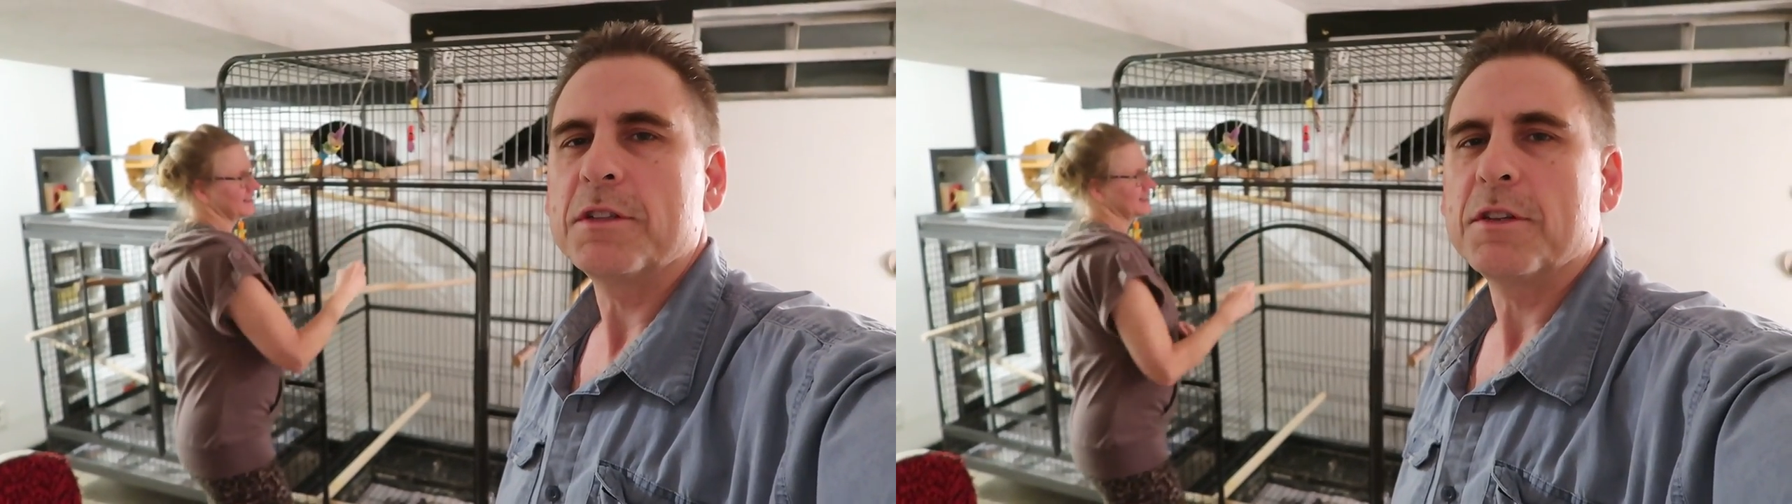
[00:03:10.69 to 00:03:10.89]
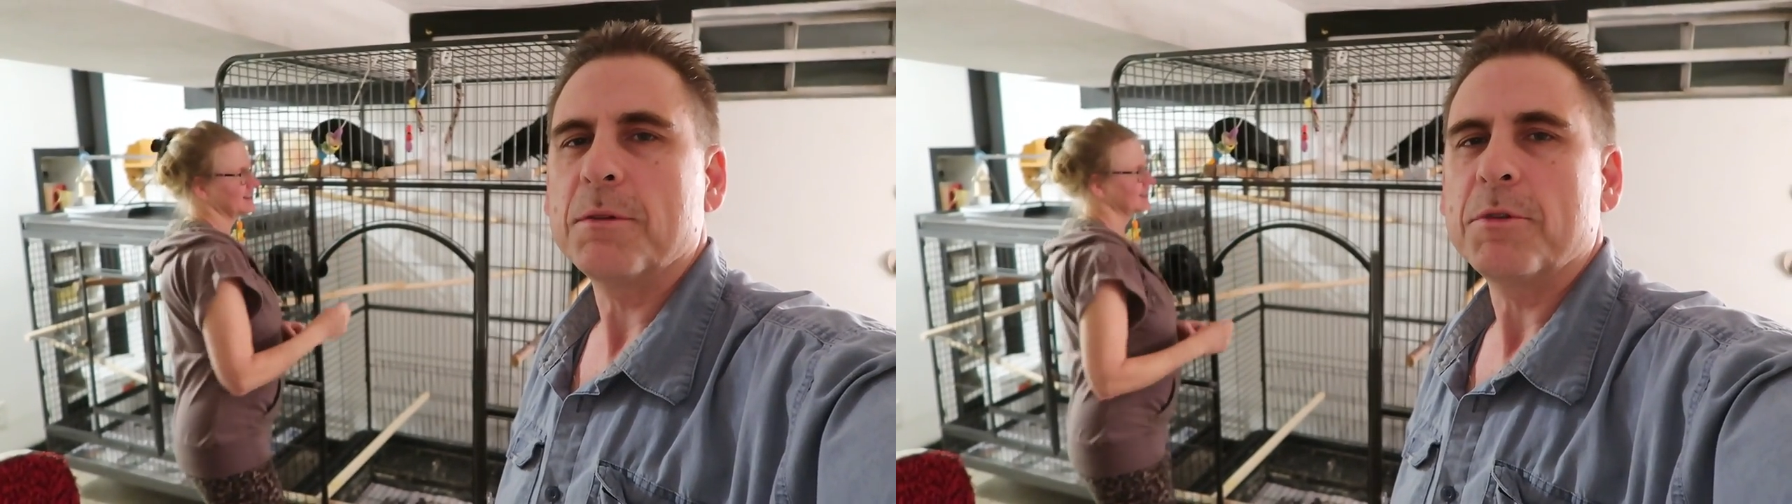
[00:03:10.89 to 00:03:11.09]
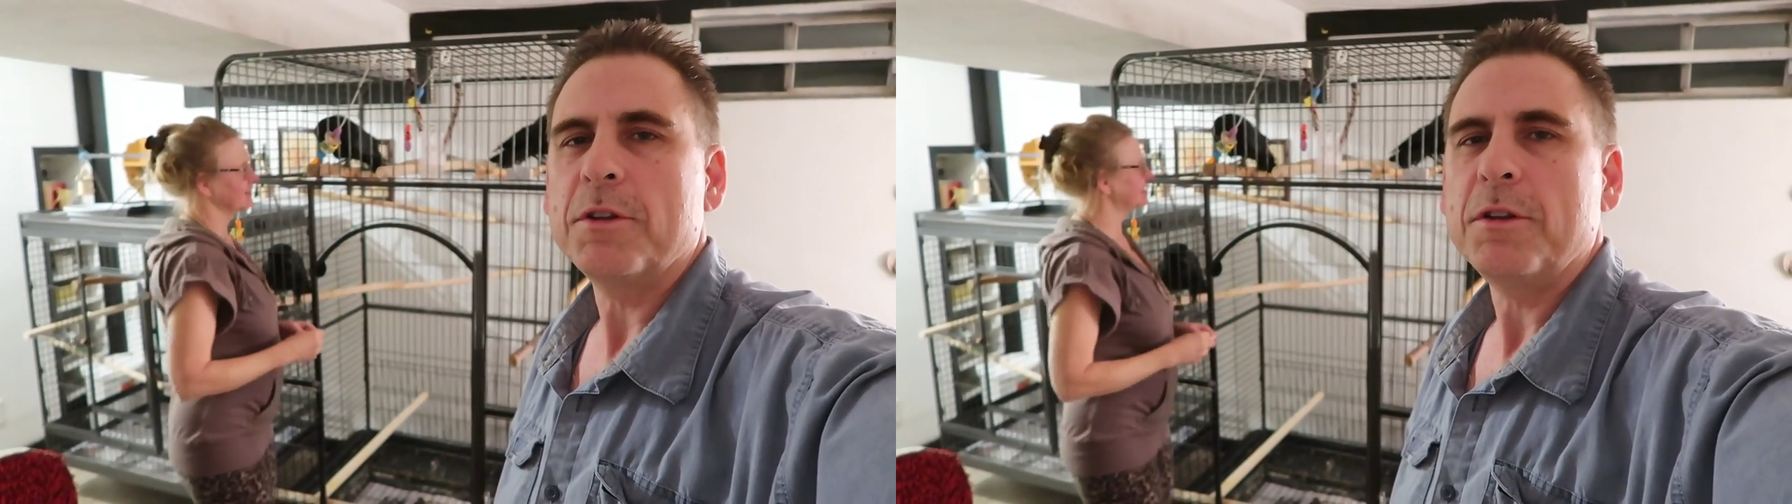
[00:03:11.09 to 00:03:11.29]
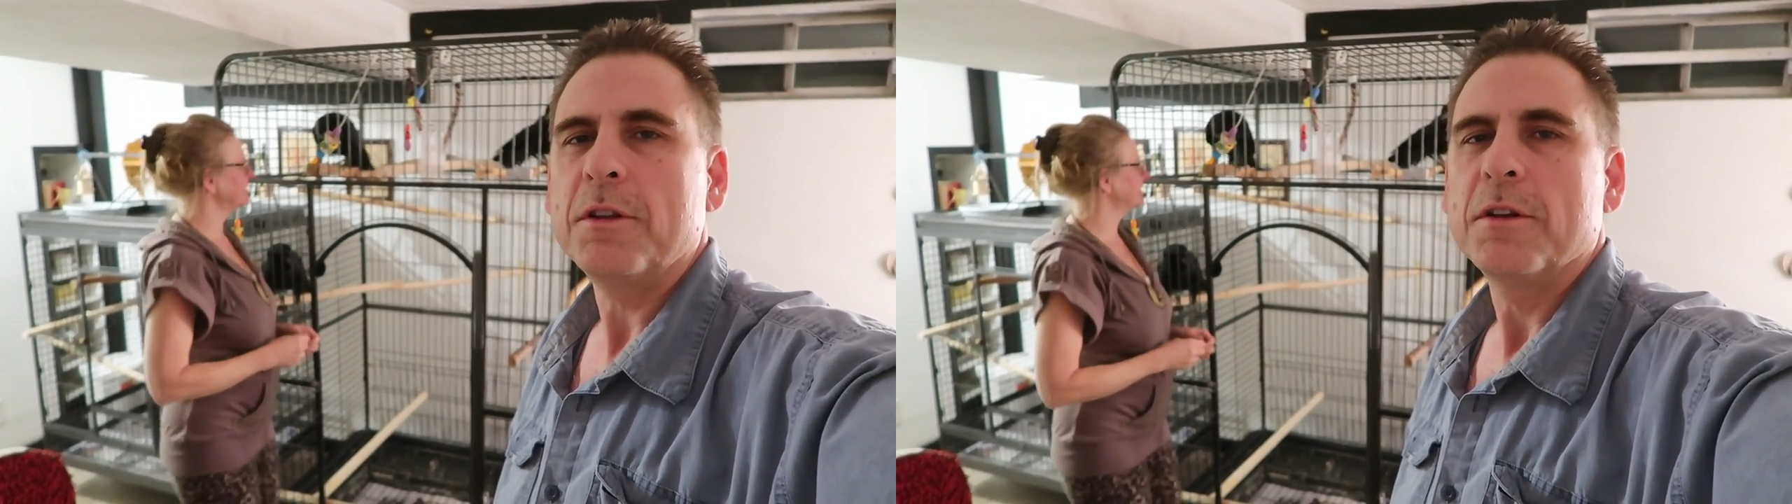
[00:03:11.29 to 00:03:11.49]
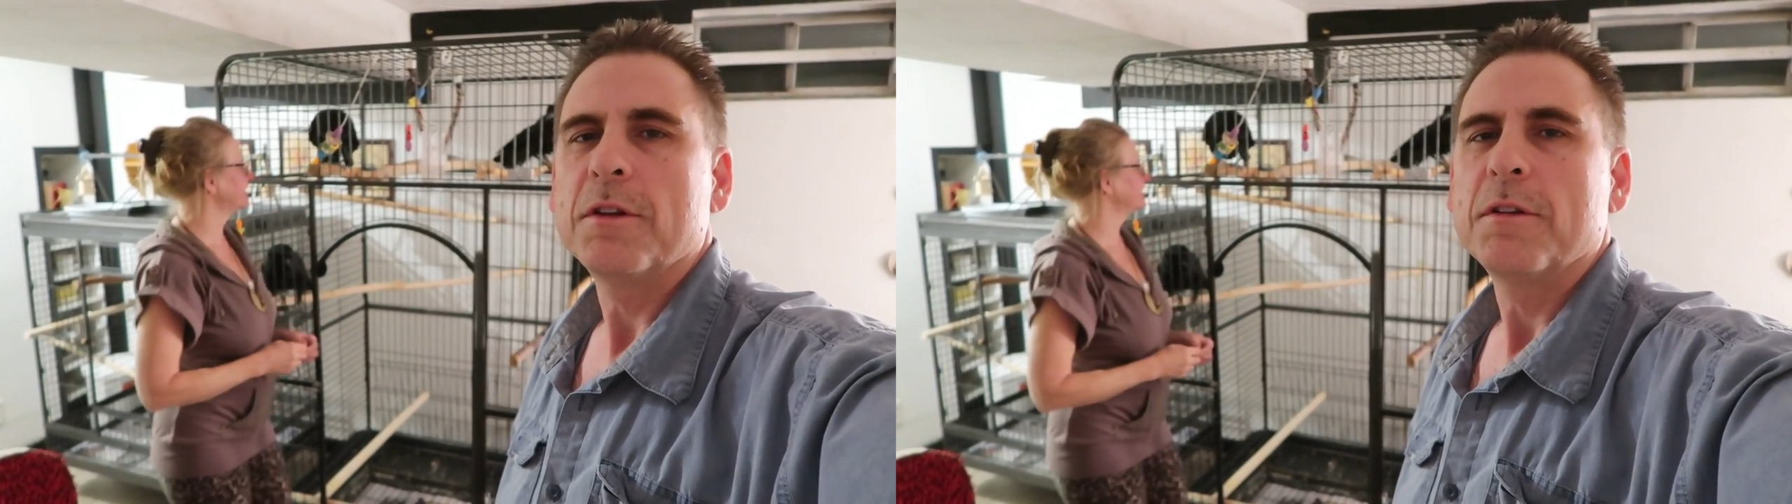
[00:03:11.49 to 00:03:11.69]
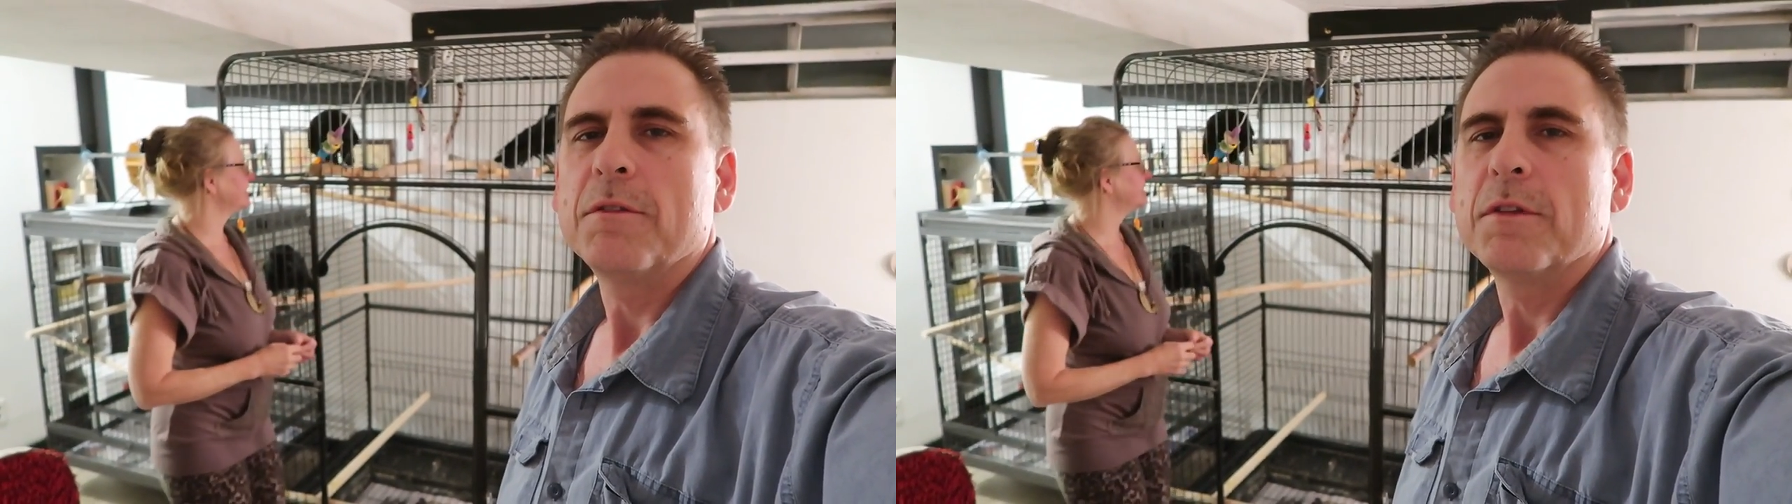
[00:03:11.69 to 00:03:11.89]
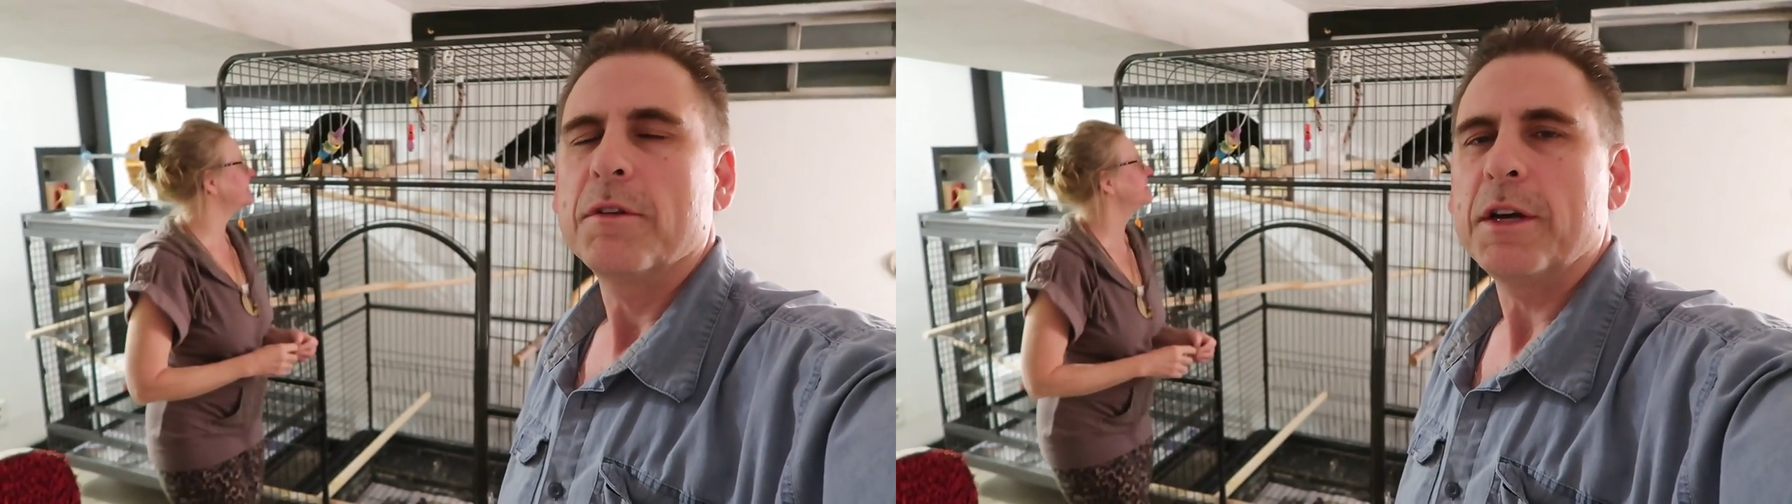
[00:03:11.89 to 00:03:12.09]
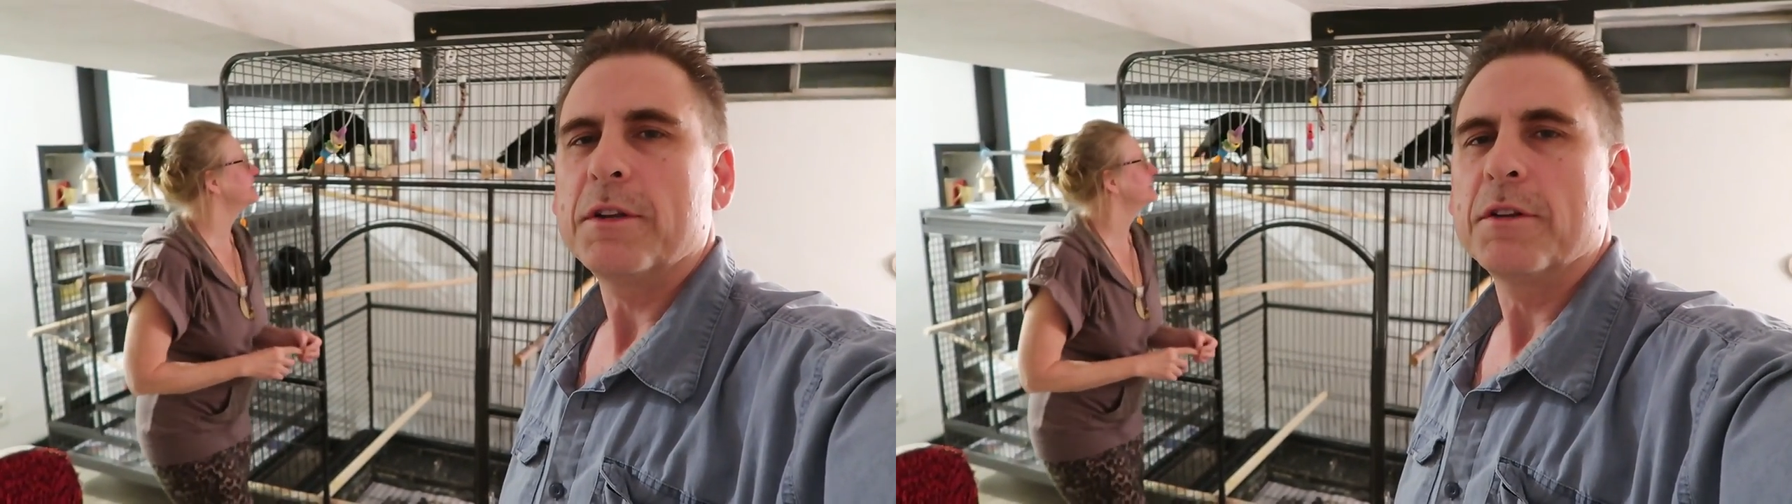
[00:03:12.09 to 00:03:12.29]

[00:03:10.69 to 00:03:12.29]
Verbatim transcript: something. And